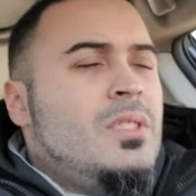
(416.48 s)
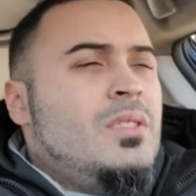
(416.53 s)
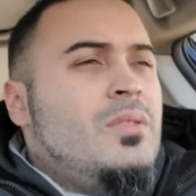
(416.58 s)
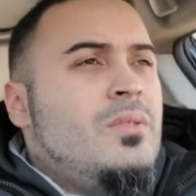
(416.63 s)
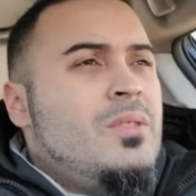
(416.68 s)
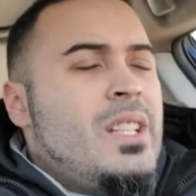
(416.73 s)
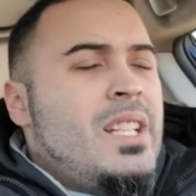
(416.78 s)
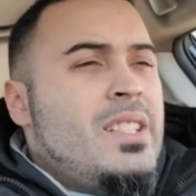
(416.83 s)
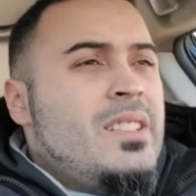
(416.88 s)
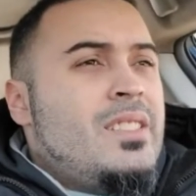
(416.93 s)

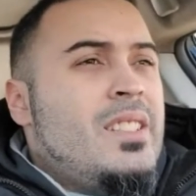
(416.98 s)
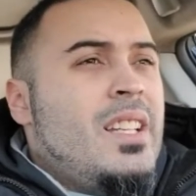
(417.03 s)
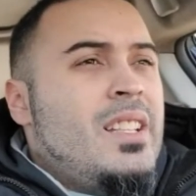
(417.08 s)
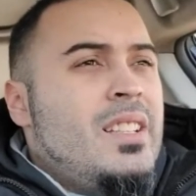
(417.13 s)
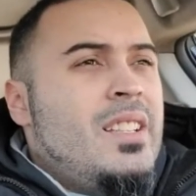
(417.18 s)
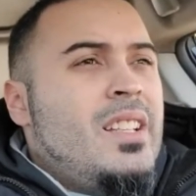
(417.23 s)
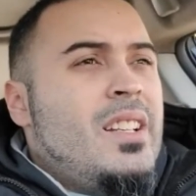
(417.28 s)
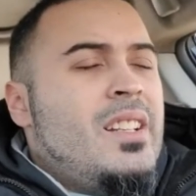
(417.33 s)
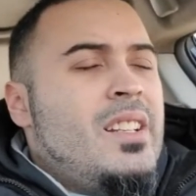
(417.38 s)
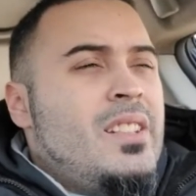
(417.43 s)
What did I just say?
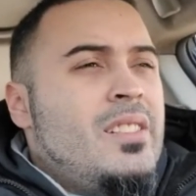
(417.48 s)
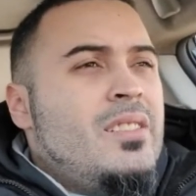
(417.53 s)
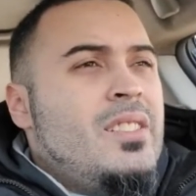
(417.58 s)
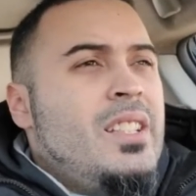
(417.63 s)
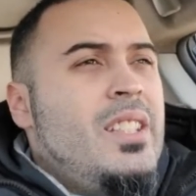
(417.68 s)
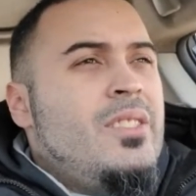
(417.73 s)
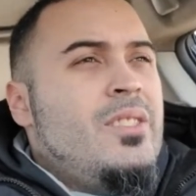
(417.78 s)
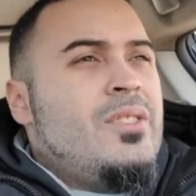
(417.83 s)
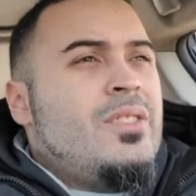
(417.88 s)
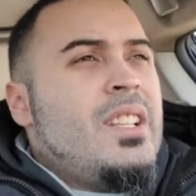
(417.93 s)

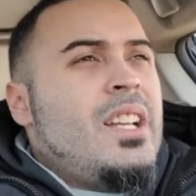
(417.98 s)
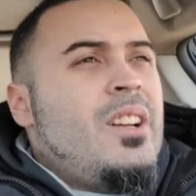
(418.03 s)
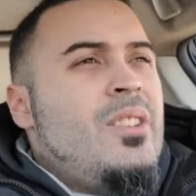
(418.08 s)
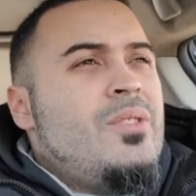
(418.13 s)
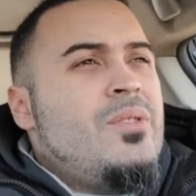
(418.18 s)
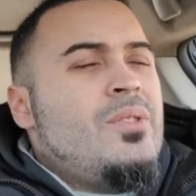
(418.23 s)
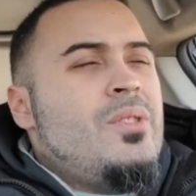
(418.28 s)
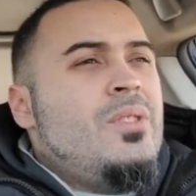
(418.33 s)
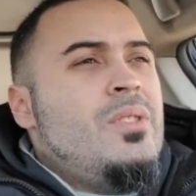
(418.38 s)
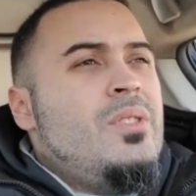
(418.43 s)
Leader,
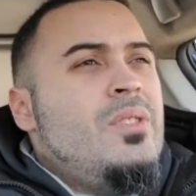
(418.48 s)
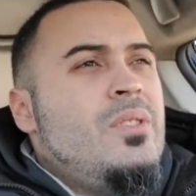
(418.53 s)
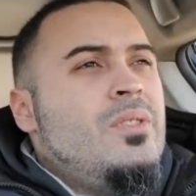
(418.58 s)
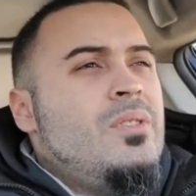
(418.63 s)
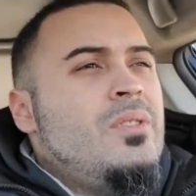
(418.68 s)
Scoundrel.